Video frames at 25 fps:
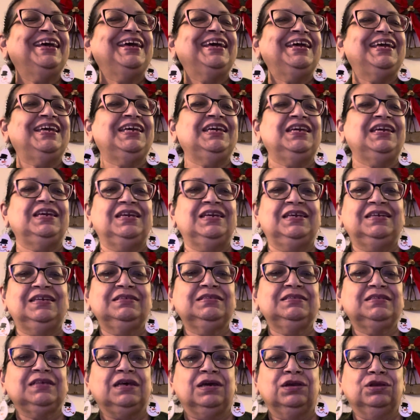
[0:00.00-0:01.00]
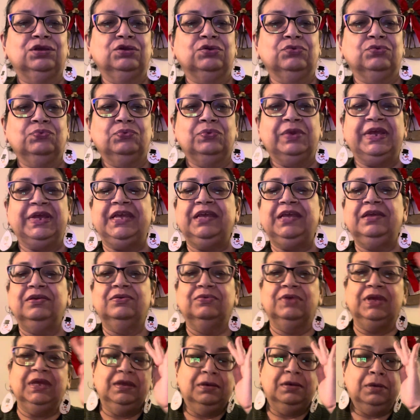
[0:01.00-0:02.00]
it is a great,
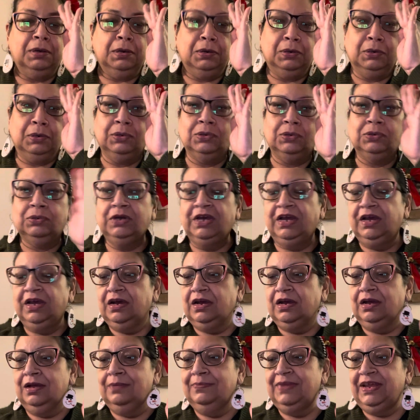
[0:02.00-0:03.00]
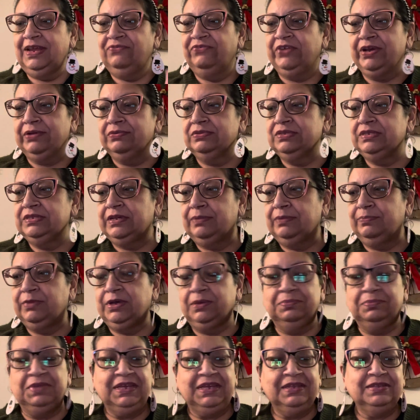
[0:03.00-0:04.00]
great haul. I found some
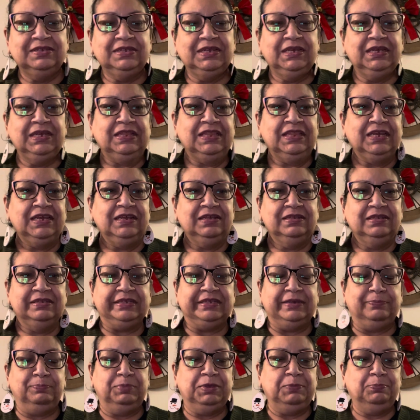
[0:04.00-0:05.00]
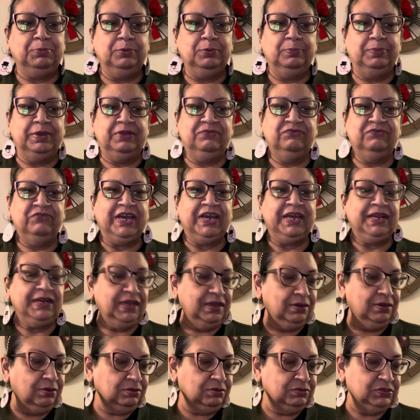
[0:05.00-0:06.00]
amazing things that people have been
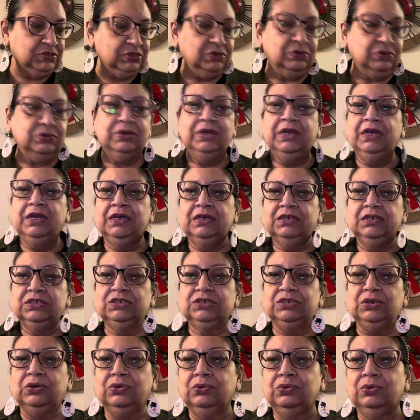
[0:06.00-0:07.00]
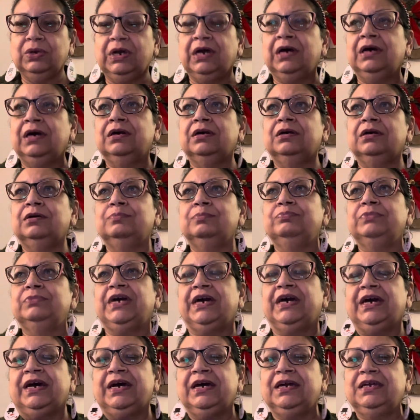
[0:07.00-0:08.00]
finding also.
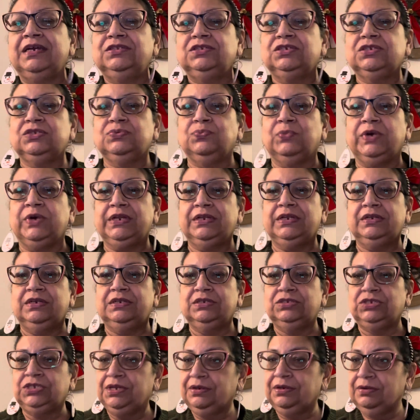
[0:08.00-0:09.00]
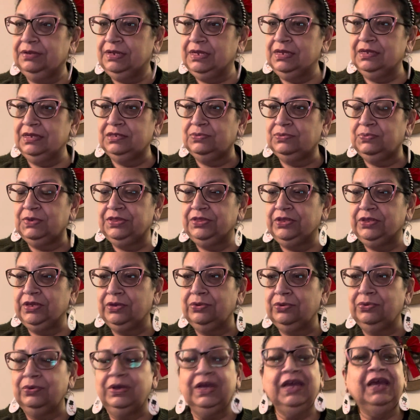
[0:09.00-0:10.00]
I just wanted to share these with
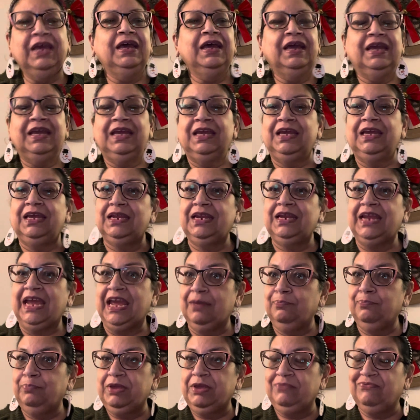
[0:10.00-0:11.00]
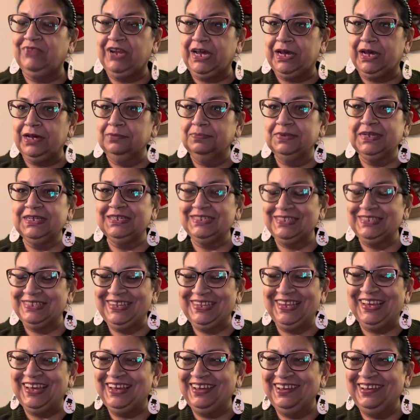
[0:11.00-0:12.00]
you. And happy Vlogmas.
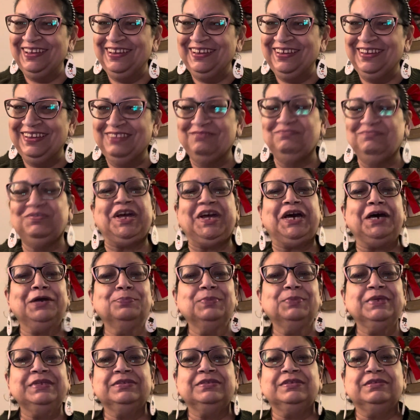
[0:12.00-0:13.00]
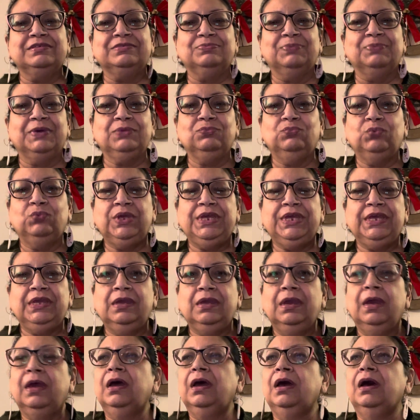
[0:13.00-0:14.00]
Yeah, Vlogmas is when we
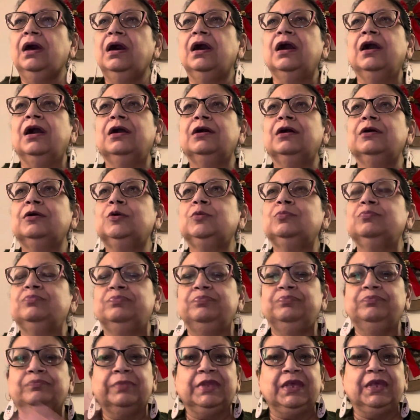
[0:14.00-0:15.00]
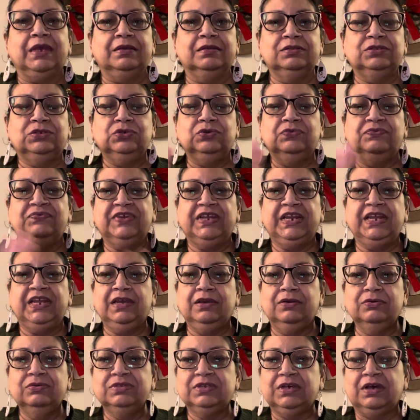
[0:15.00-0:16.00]
do
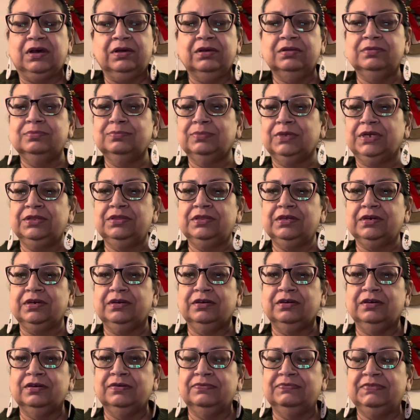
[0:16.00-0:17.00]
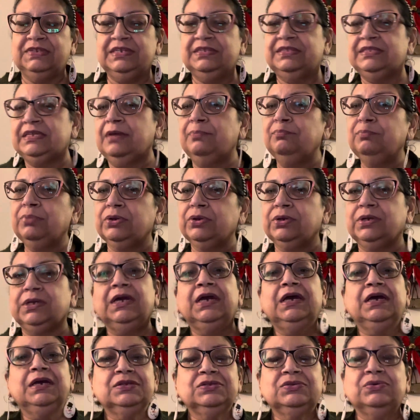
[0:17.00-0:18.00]
videos all month of December.
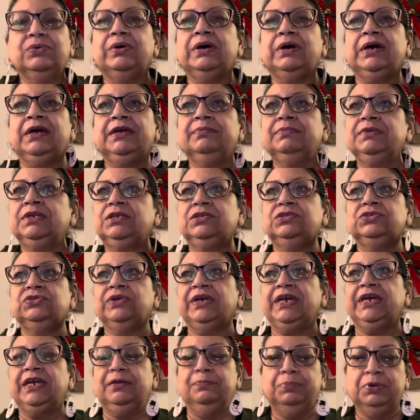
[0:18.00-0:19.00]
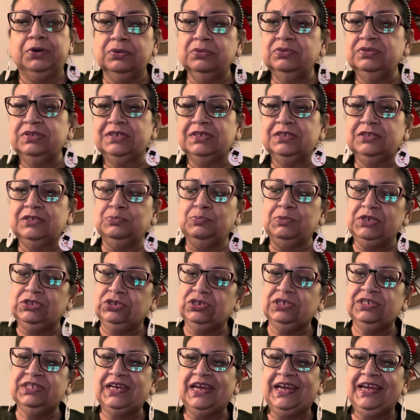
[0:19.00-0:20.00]
So I am going to try to post as much
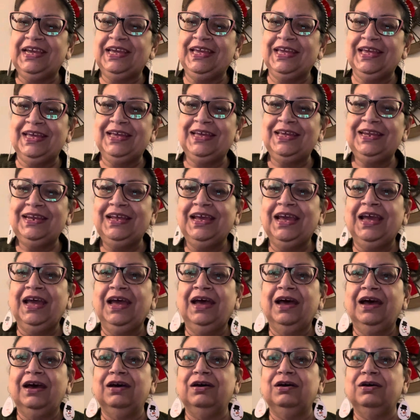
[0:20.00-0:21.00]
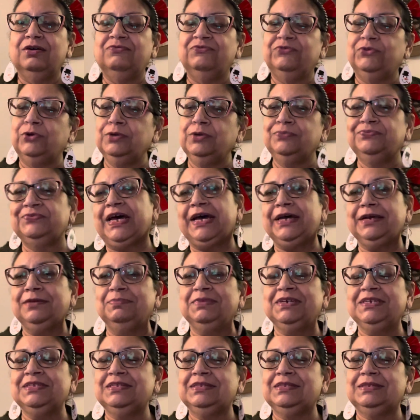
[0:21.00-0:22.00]
as I can for
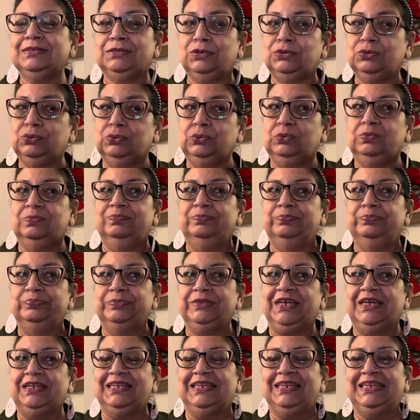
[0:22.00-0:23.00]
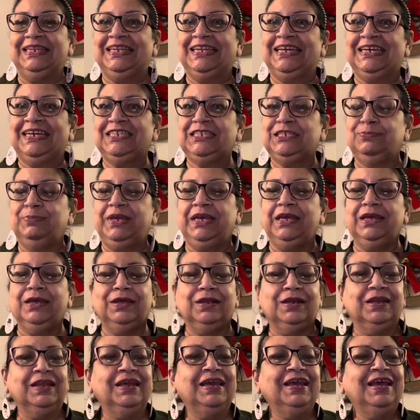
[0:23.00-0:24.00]
Vlogmas. So let's
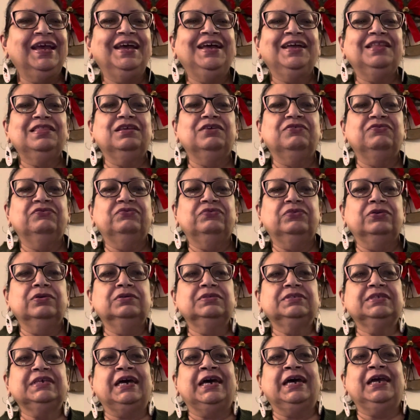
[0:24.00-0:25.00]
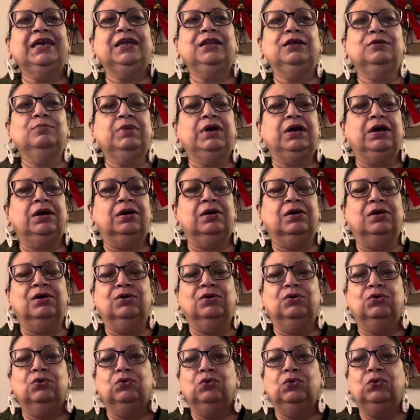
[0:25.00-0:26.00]
begin. The first item,
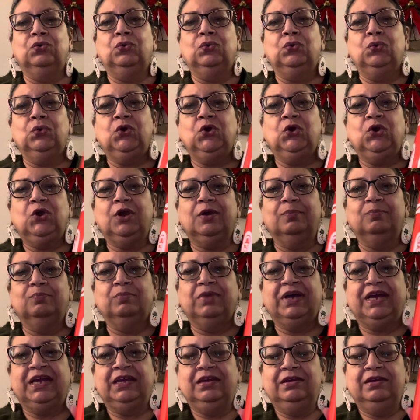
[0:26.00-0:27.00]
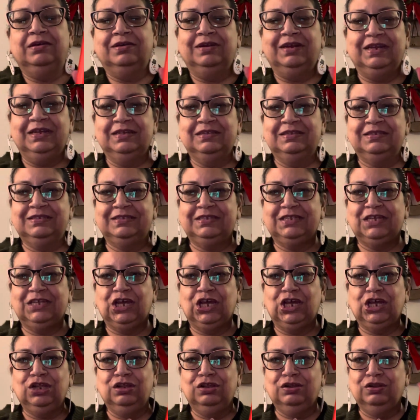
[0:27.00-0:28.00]
oh my goodness.
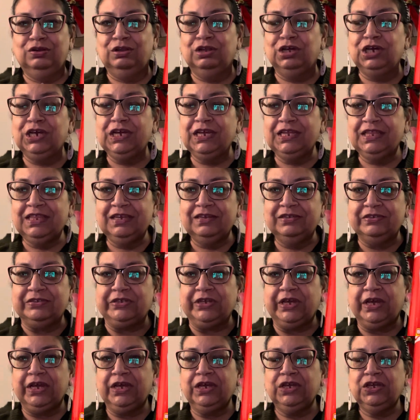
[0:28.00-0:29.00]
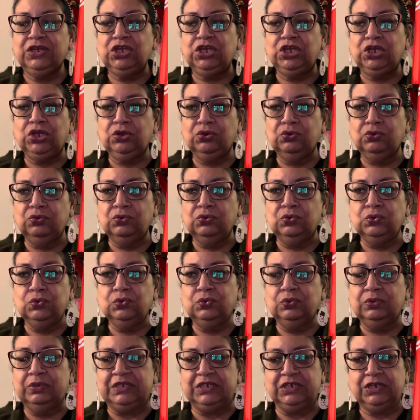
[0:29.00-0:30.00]
Look at this
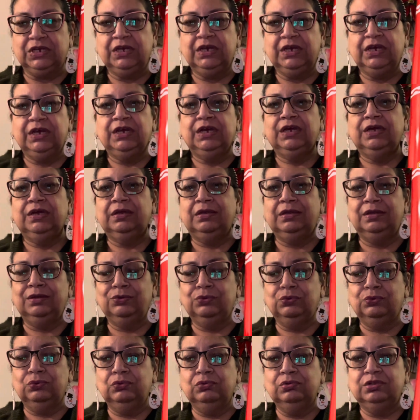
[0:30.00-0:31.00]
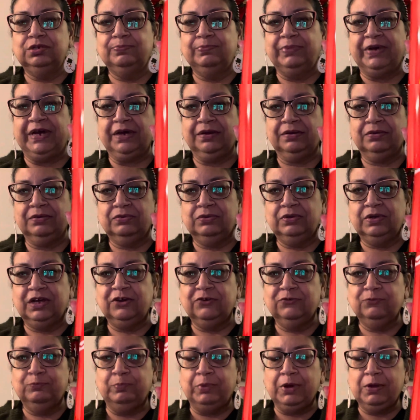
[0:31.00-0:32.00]
huge, huge bottle
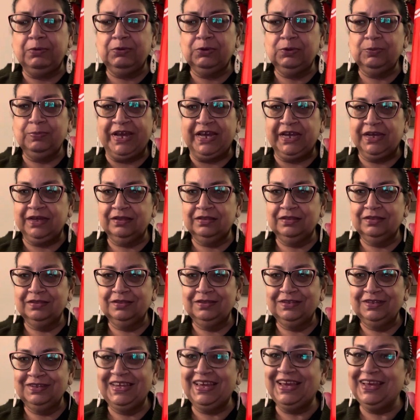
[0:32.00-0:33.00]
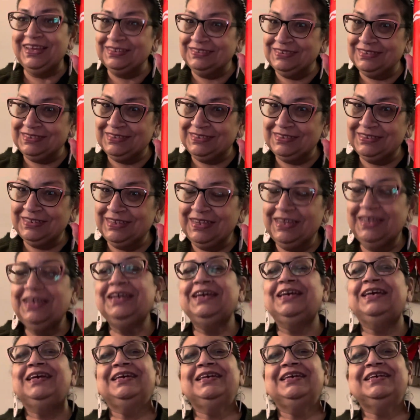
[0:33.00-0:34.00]
of bubble bath. Yes,
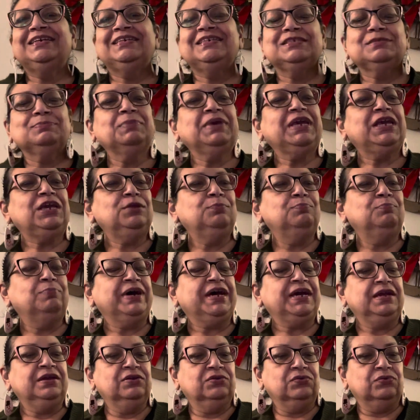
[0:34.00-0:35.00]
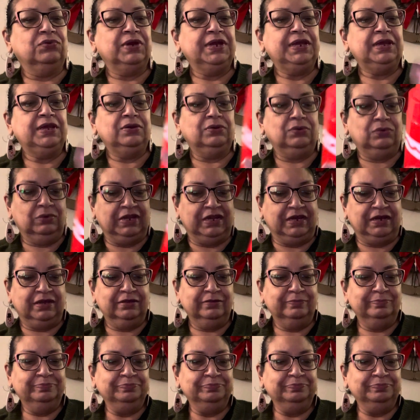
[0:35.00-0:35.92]
it is made by Crayola,